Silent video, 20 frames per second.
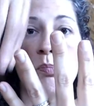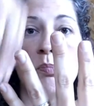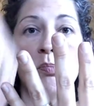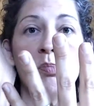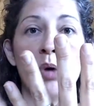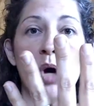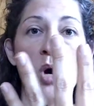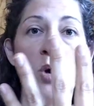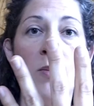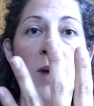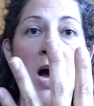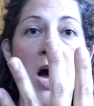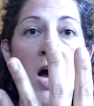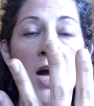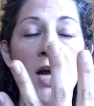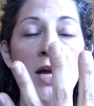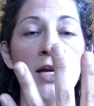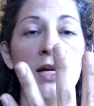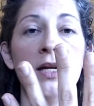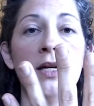
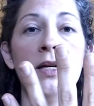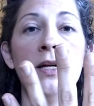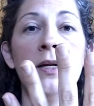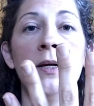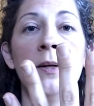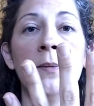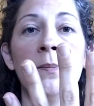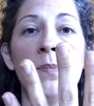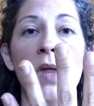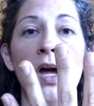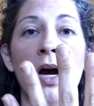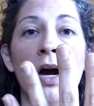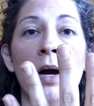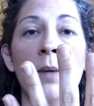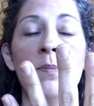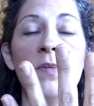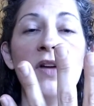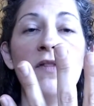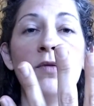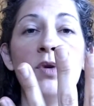bromide,
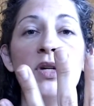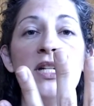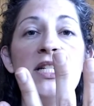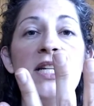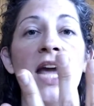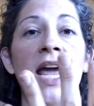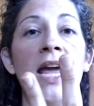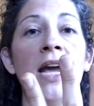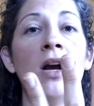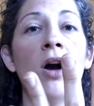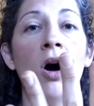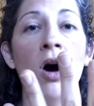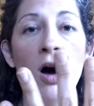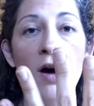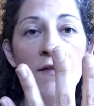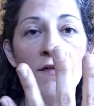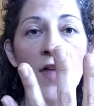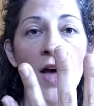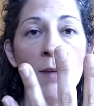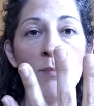if we take
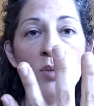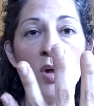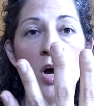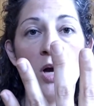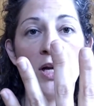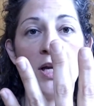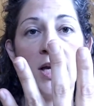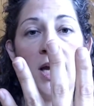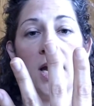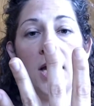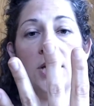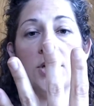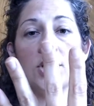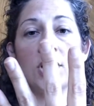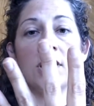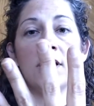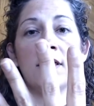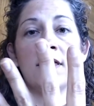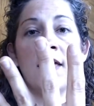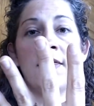off that blocking
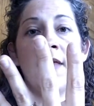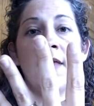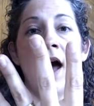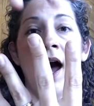agent, then the